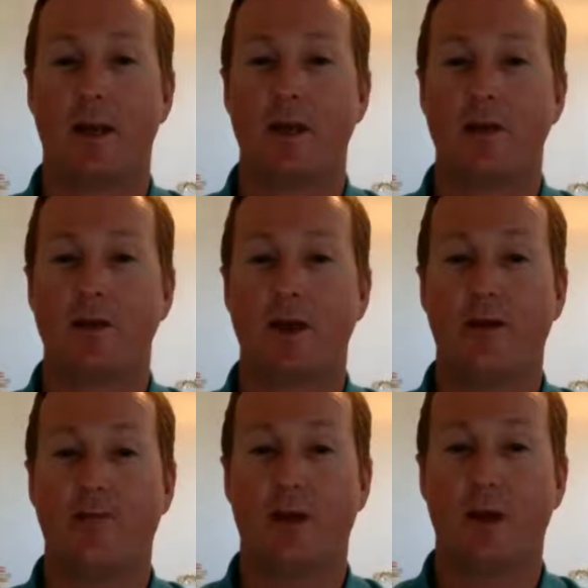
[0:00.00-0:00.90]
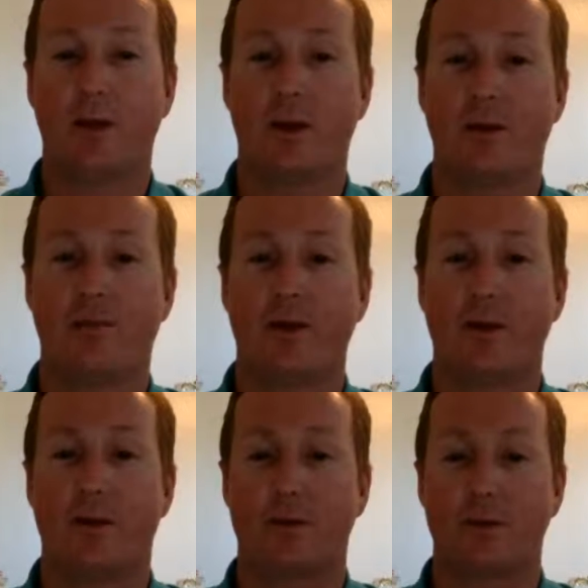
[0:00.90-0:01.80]
Do not follow other
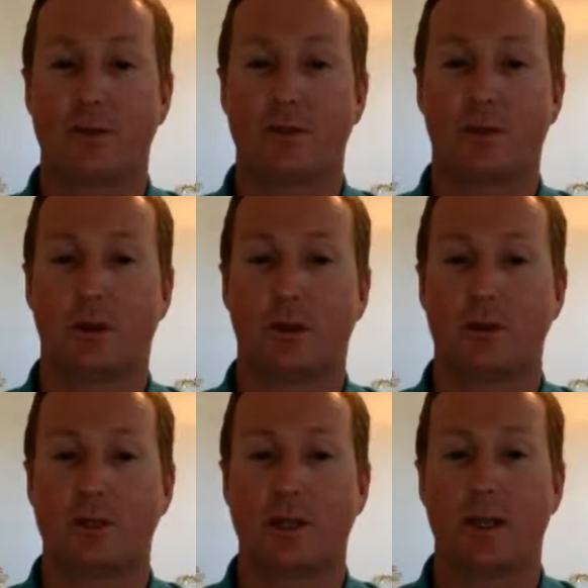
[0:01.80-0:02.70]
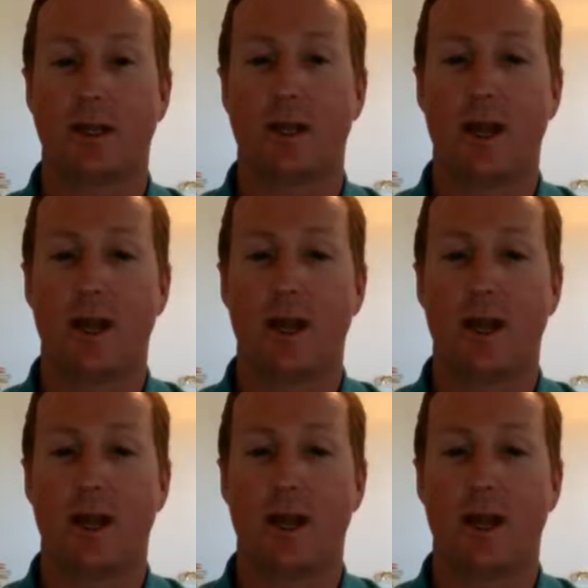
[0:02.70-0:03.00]
vehicles too closely.